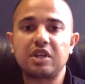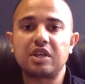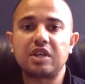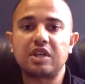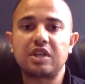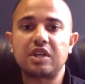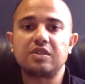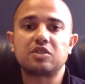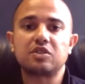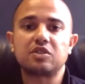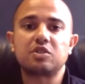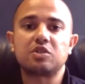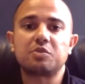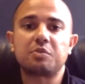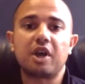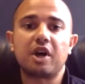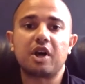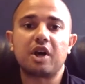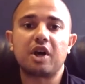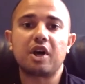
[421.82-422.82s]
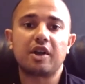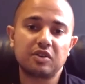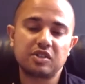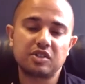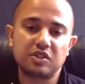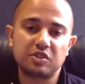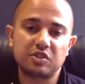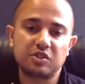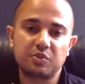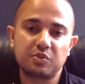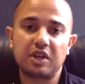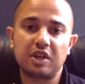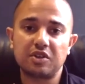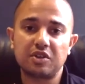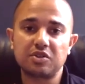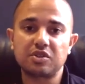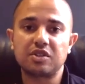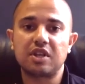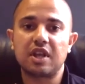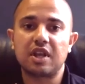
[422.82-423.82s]
these are pretty easy to spot
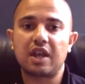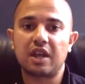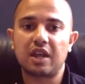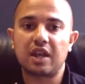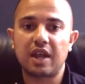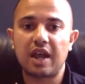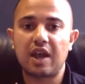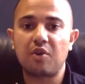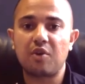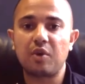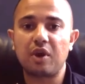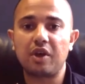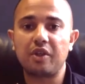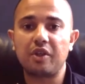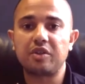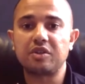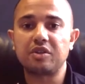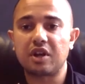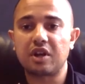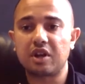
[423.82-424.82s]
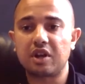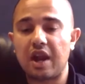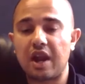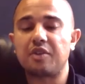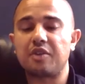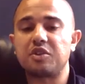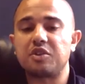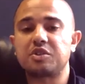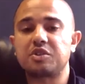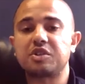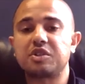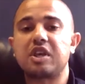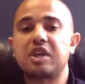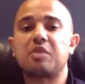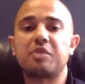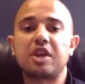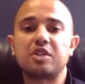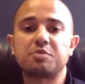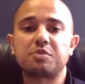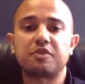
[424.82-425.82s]
since we understand how well these how
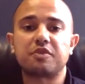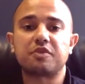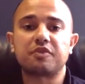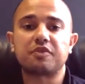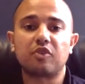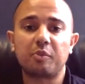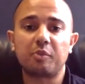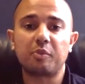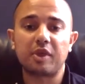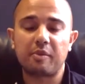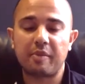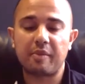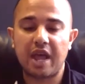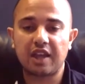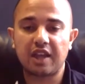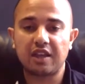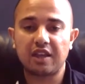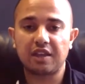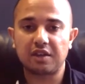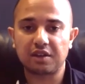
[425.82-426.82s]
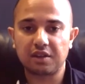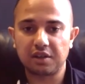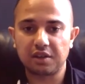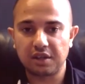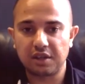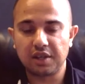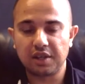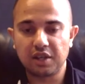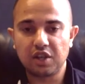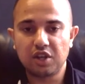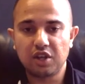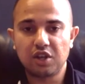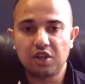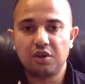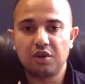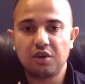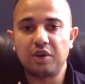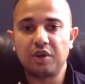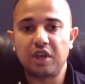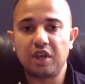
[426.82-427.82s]
these campaigns perform on the back end.
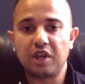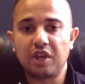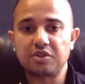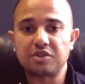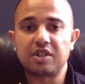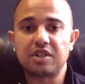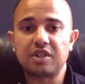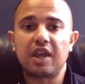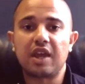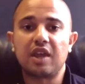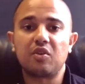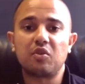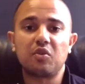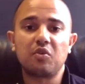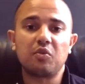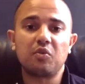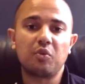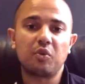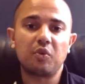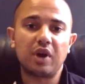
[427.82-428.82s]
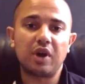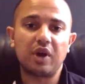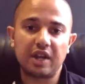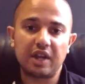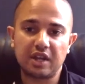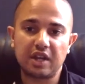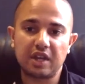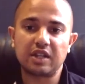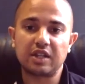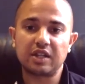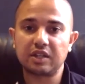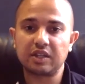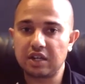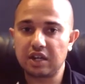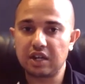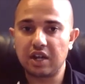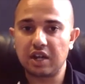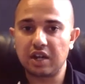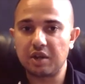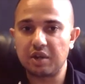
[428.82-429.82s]
We understand what a
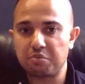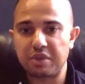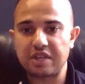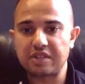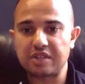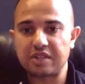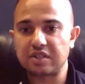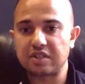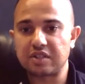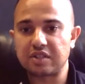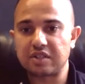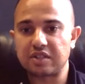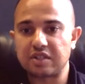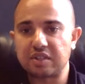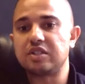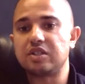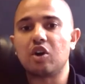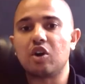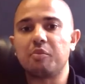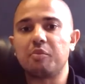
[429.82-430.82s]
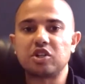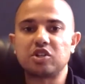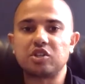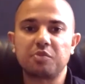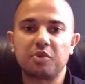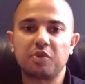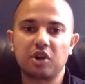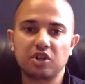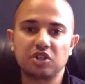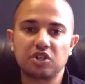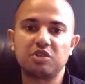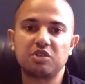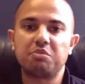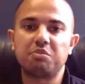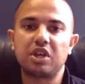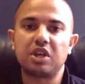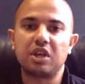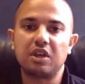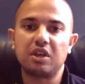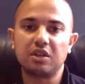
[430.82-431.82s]
a uh, basic CTR benchmark
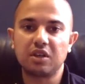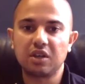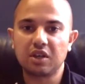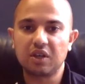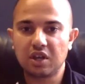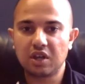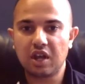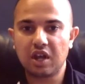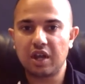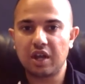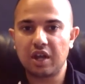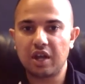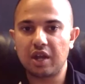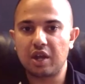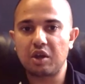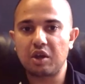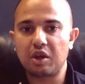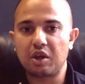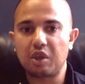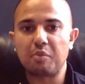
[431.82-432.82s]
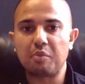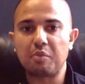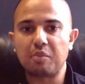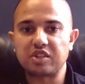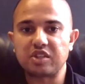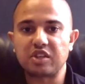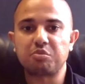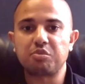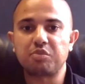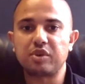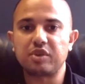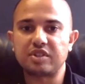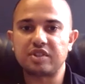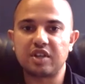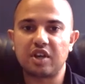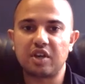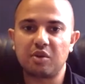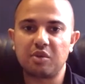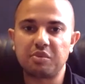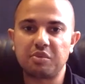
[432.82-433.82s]
should be uh, a basic
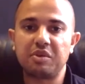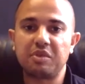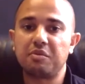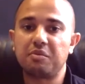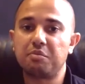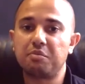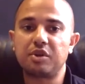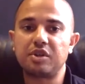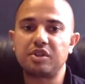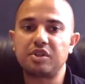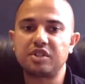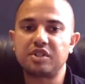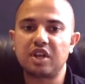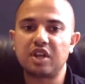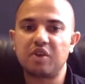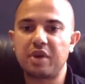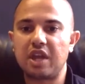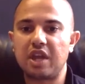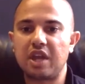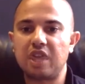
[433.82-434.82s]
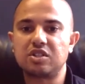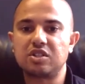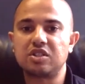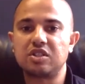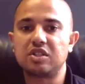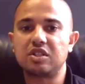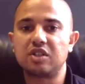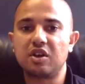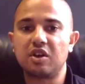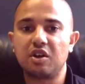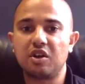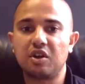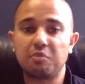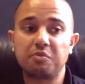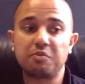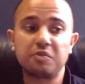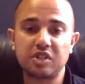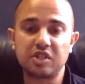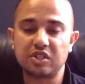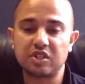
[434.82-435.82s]
pre-sale pre-sale page CTR,
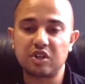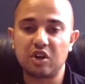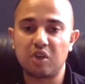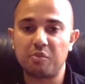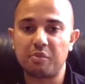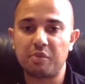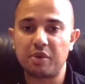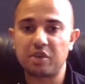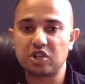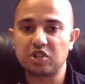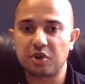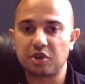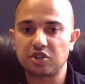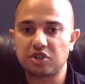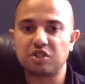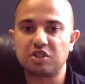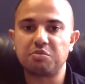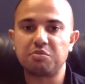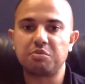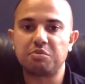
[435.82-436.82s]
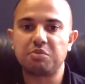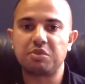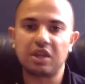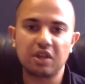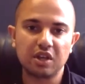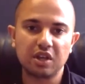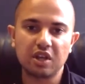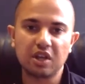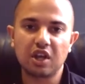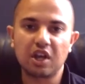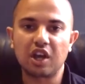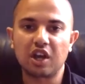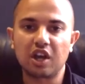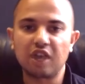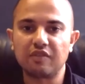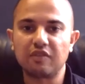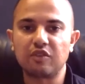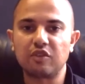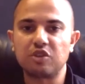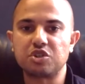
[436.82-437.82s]
uh, CTR benchmark should be
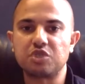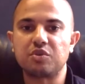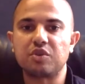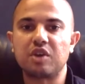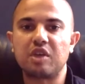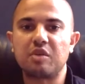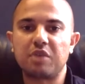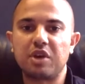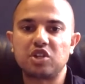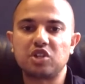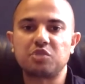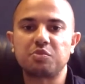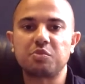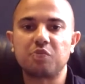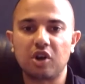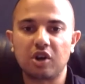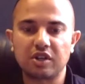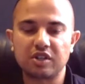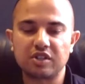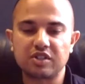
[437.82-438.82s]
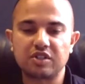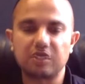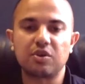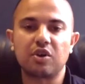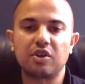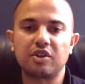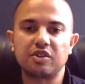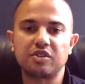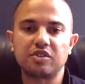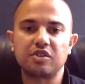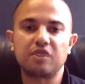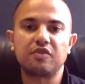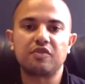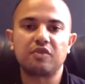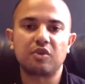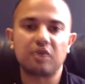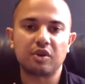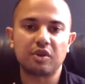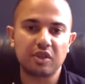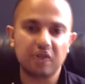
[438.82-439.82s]
a conversion rate benchmark, and so on and so
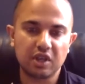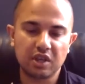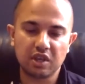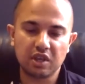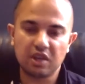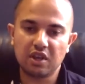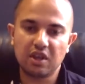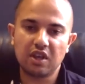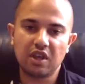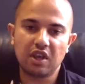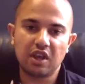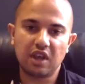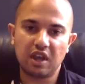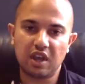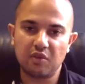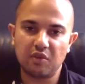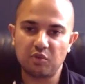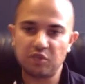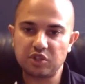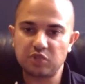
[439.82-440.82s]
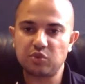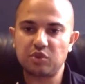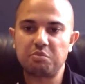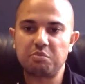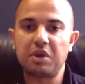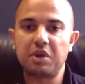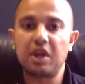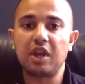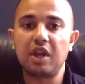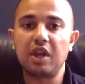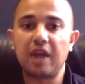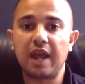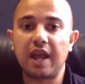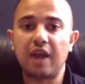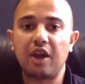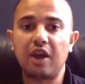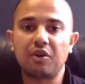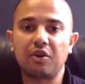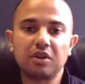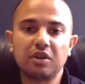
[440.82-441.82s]
forth. And once we pin
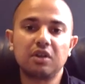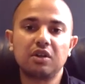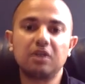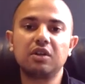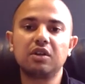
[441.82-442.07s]
down